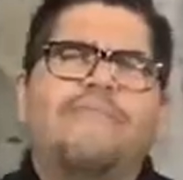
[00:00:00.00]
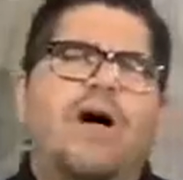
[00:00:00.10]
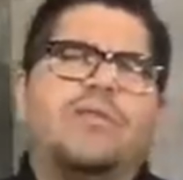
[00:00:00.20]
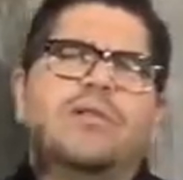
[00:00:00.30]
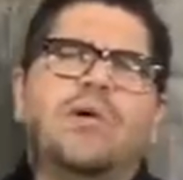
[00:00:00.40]

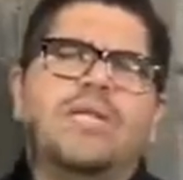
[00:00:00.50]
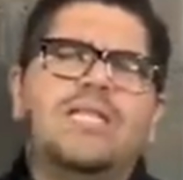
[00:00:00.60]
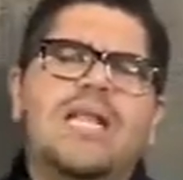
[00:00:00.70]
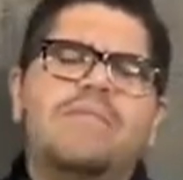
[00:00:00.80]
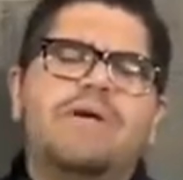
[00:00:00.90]
Father, Lord, in the
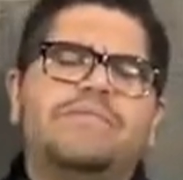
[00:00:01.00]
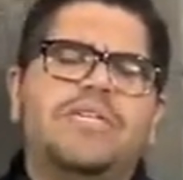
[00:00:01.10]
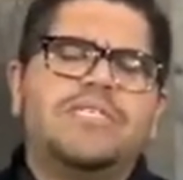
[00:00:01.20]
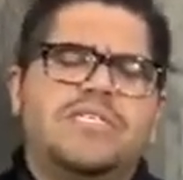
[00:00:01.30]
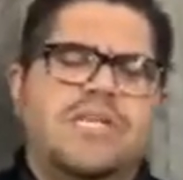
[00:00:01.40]
name of
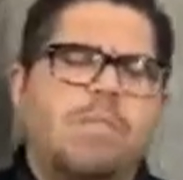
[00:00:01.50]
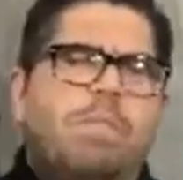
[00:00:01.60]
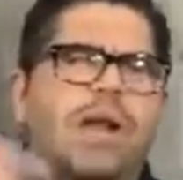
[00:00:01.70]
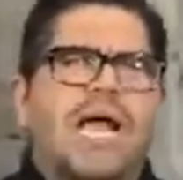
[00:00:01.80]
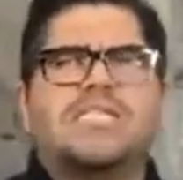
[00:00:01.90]
Jesus, they're
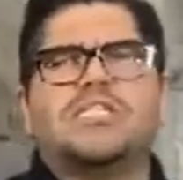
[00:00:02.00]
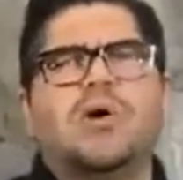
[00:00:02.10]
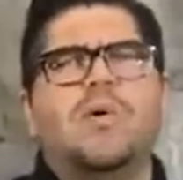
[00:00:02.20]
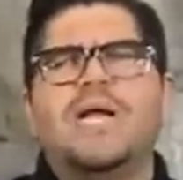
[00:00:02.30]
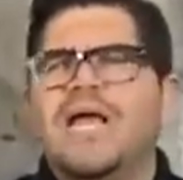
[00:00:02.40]
blessed
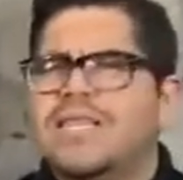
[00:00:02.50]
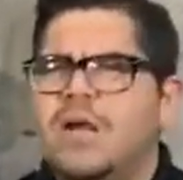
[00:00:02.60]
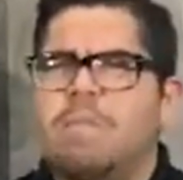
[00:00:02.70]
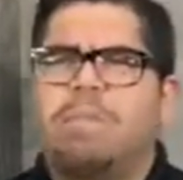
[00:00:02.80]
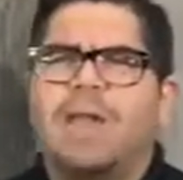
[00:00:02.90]
going in. They're
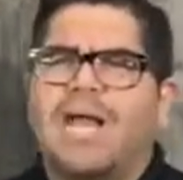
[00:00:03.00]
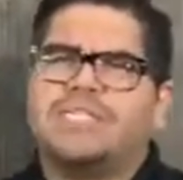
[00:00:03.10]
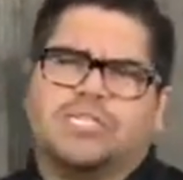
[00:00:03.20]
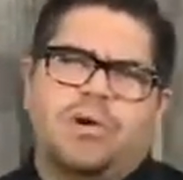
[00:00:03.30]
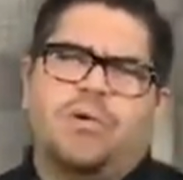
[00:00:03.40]

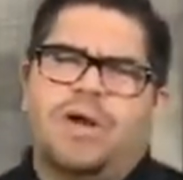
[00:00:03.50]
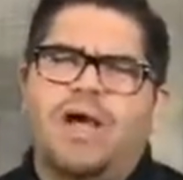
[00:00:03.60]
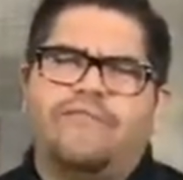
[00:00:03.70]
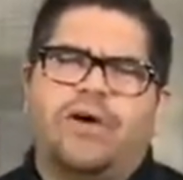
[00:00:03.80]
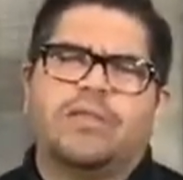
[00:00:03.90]
blessed going
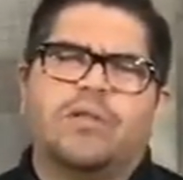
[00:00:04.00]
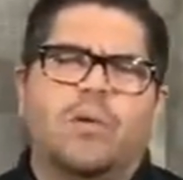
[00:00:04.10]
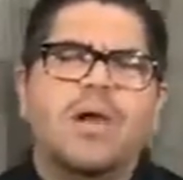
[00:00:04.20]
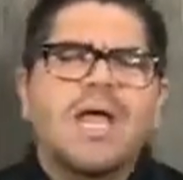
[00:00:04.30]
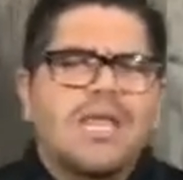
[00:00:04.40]
out, Father,
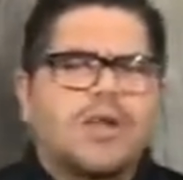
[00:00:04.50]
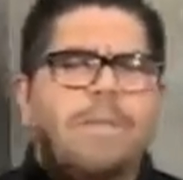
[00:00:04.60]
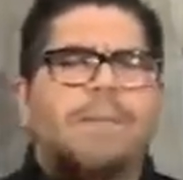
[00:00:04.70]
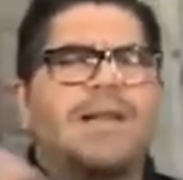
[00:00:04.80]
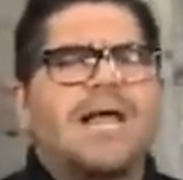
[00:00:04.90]
Lord. They're
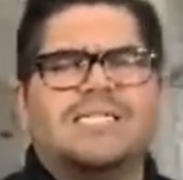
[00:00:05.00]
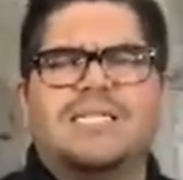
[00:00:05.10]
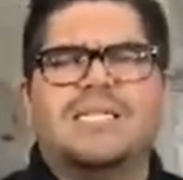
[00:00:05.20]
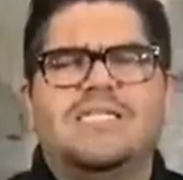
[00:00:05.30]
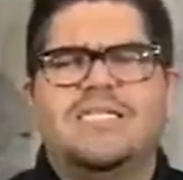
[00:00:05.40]
blessed
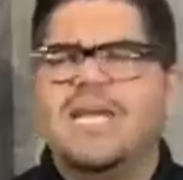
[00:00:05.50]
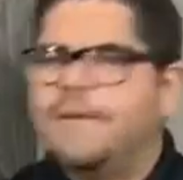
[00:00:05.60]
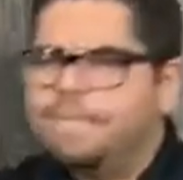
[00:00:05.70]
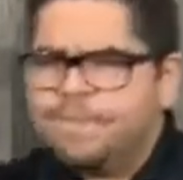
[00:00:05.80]
in the city.